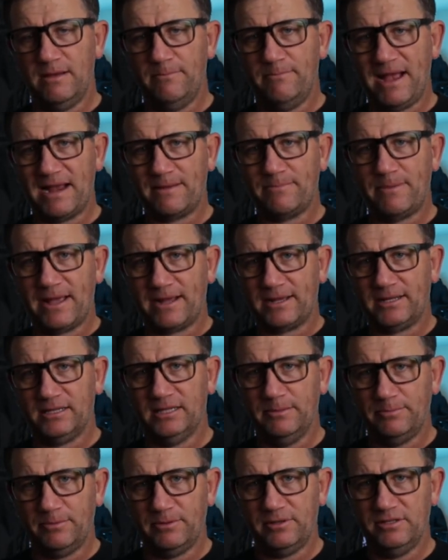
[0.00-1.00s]
backpack
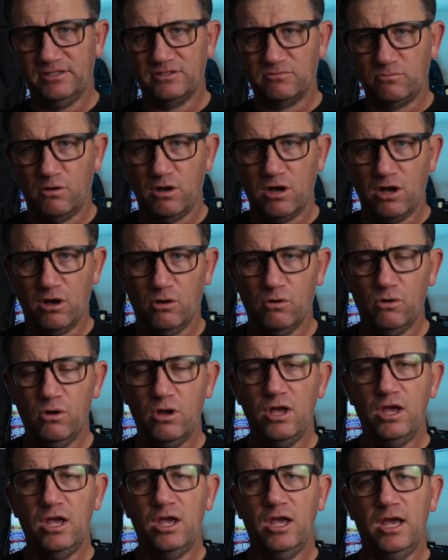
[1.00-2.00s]
clip as well.
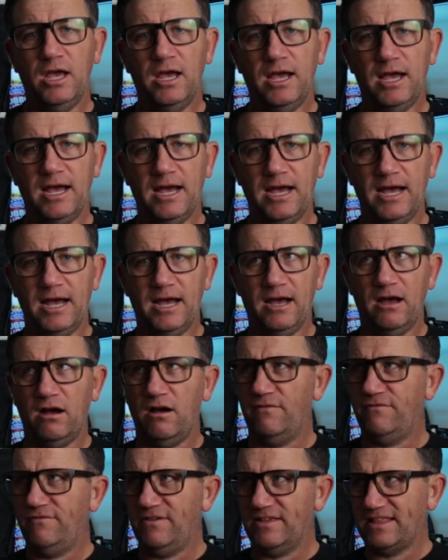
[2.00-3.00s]
I
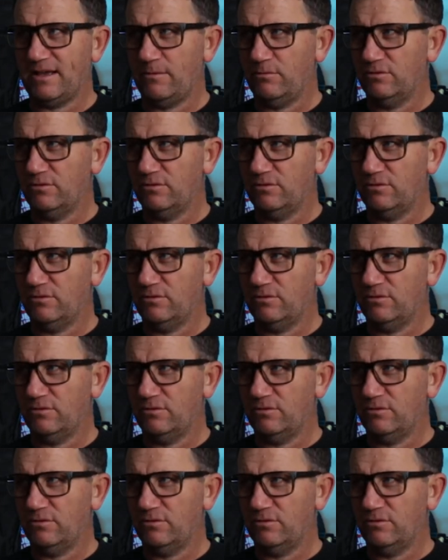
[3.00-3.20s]
think that